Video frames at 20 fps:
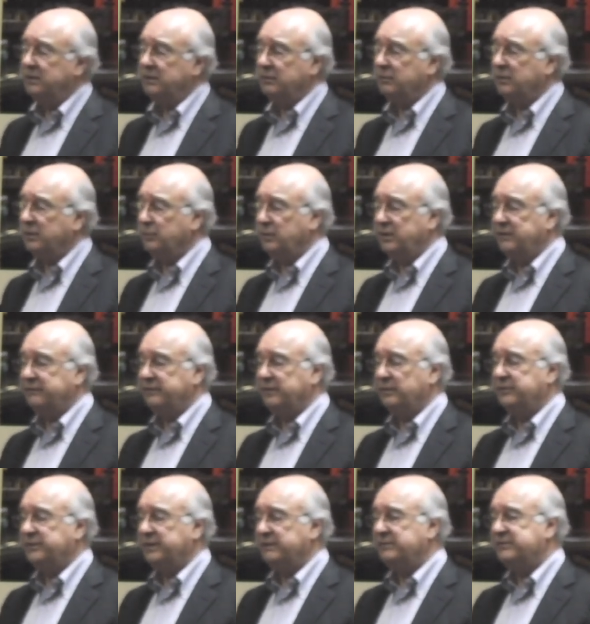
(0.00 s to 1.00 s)
not one wheat field
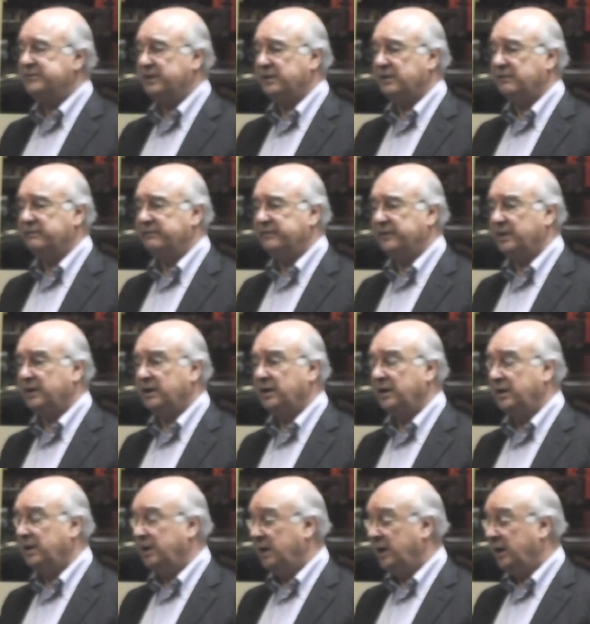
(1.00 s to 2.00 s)
was ever set on
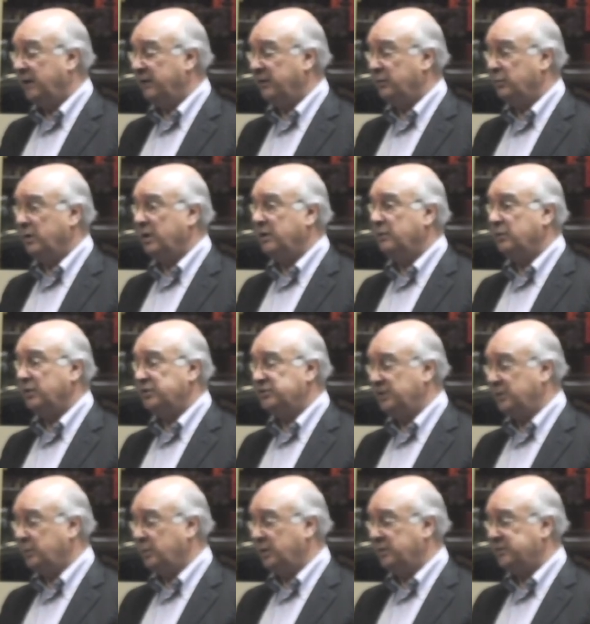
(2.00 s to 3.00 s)
fire. And there's one where
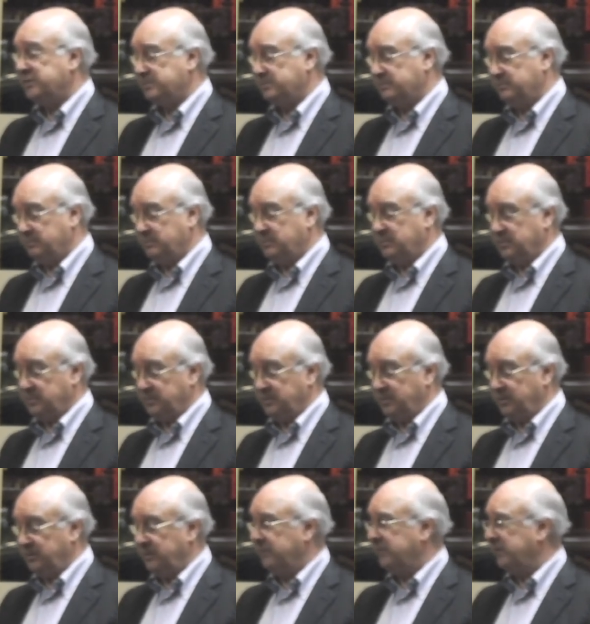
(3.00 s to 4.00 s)
she quotes
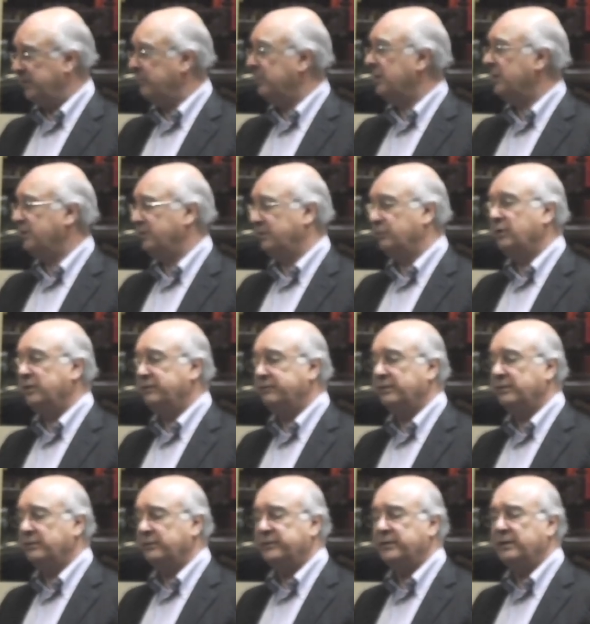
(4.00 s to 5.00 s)
in December the wheat
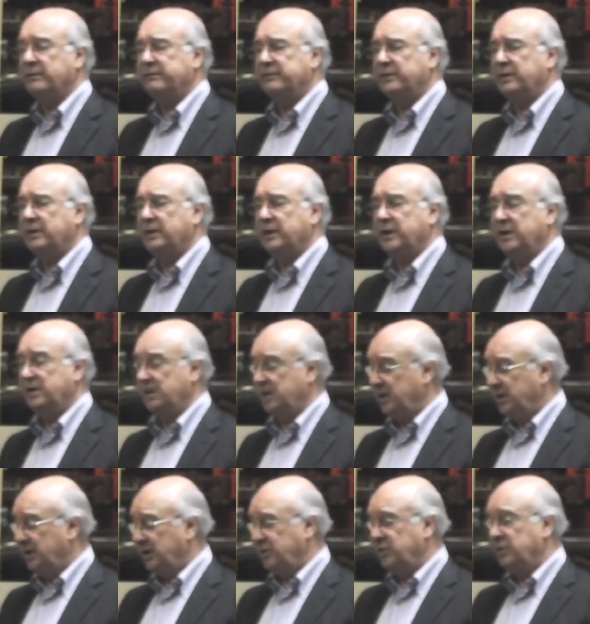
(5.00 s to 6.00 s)
field was set on fire again,
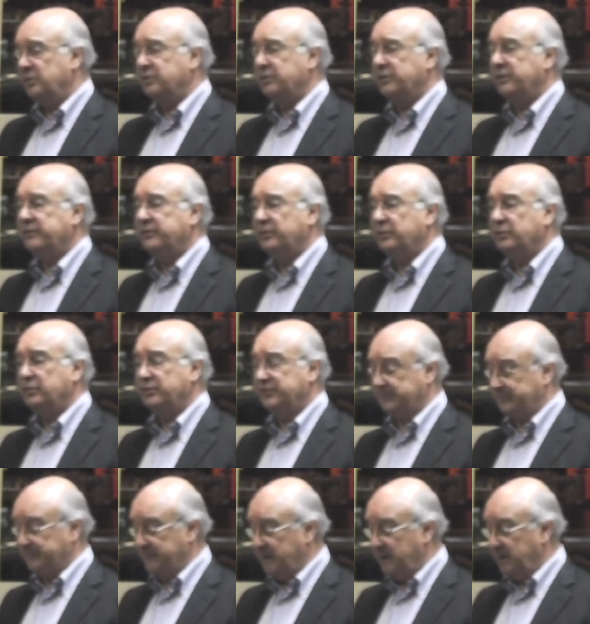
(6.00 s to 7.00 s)
and you look at the
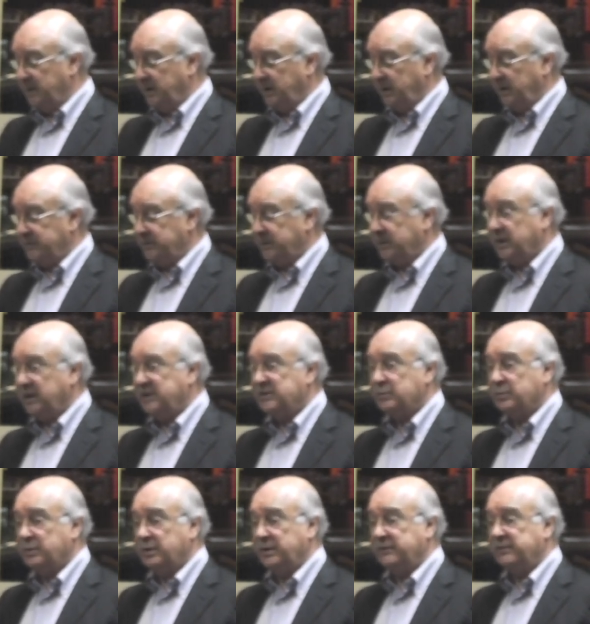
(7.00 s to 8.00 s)
source. It's a case
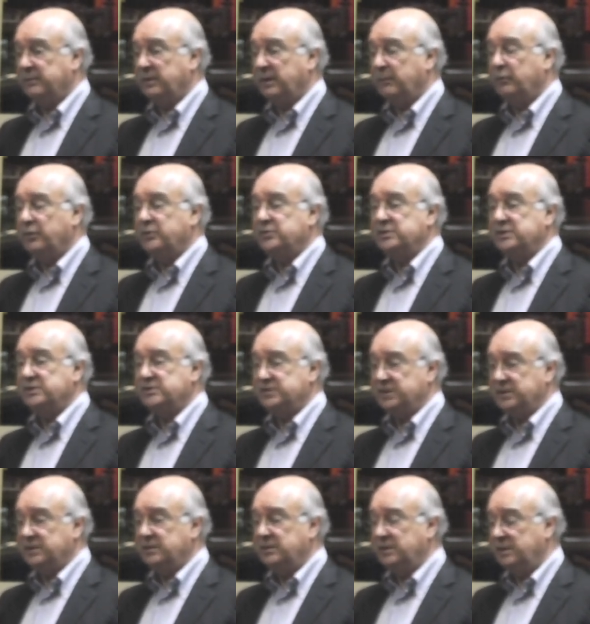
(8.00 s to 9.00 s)
where some Aborigines
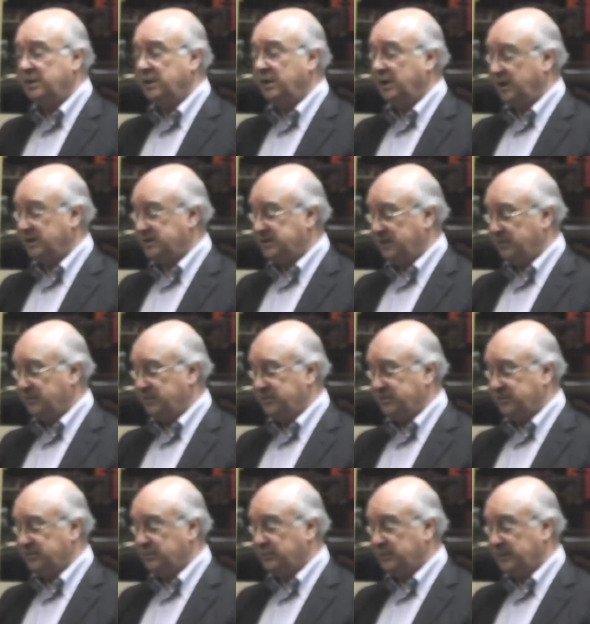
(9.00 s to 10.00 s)
did attempt
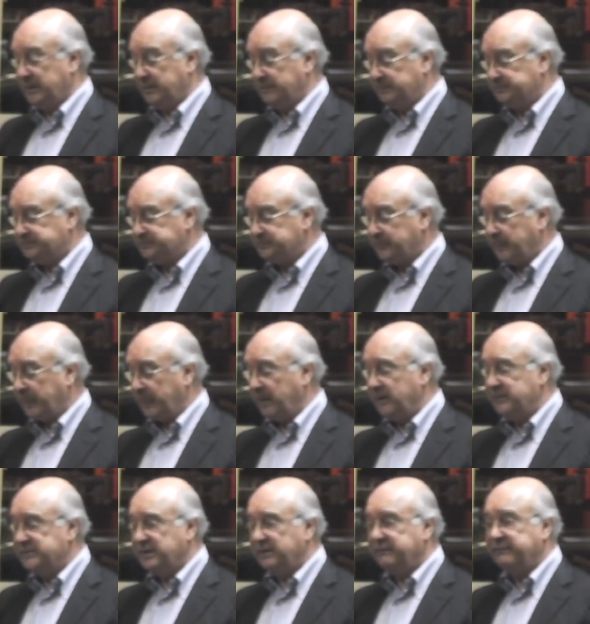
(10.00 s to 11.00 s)
to um,
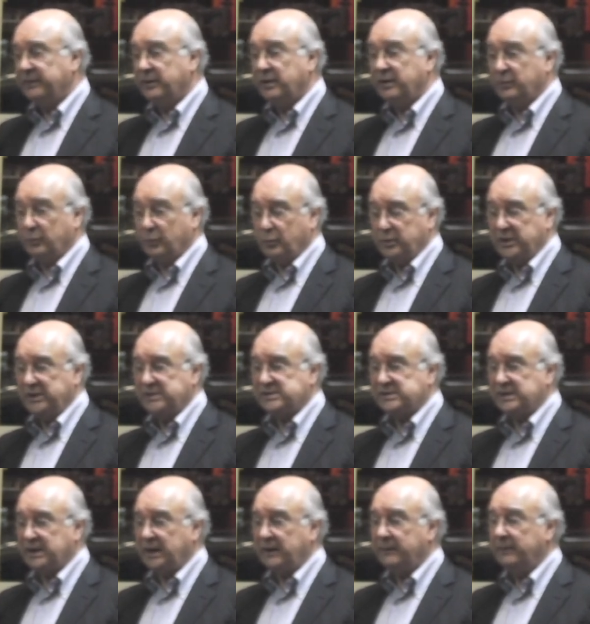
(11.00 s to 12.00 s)
set fire to a wheat
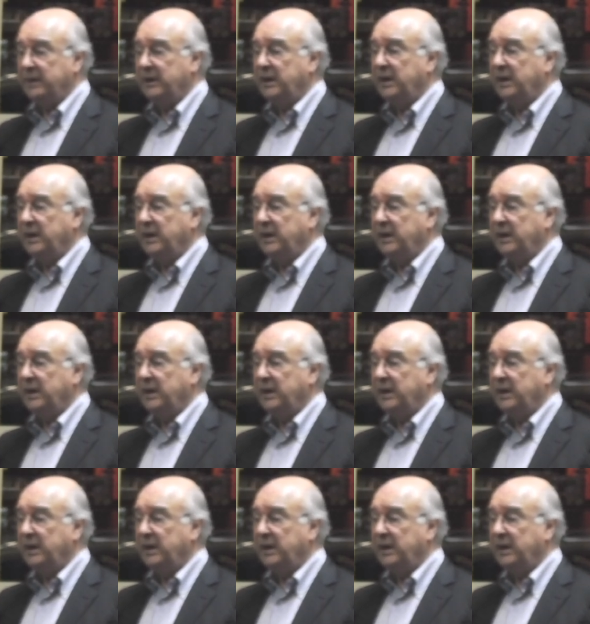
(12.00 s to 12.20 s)
stack,